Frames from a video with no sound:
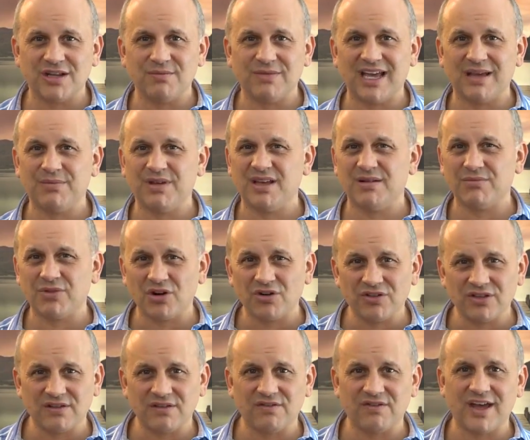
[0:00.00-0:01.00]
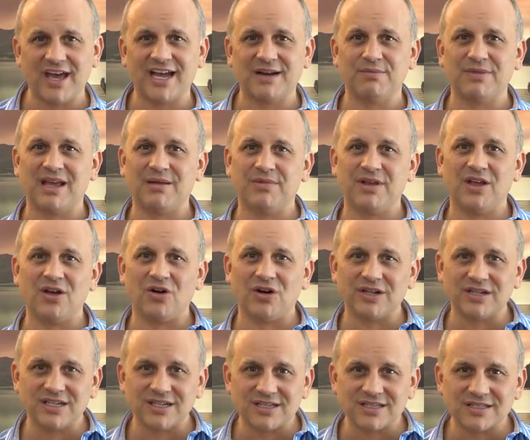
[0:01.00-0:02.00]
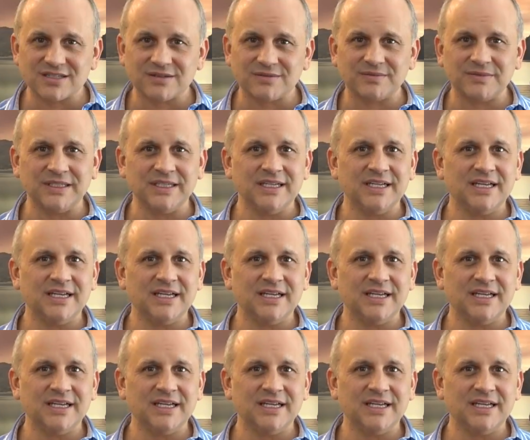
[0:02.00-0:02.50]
maybe a birth defect, maybe autism,